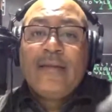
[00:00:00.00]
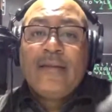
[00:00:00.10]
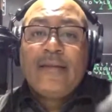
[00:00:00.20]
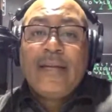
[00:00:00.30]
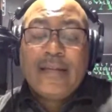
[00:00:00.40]

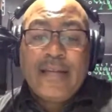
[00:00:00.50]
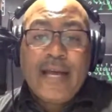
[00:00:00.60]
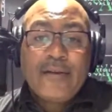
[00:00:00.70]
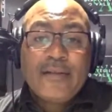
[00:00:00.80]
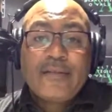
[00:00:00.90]
That
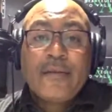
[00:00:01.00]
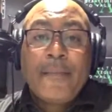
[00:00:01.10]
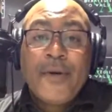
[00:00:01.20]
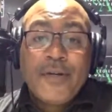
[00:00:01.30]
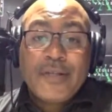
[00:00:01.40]
account is to
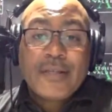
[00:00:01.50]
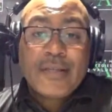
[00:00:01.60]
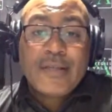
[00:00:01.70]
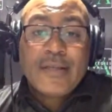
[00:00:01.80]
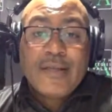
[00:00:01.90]
put
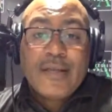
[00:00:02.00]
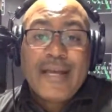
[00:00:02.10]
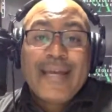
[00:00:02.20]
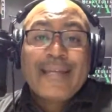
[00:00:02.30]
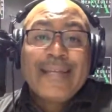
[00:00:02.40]
and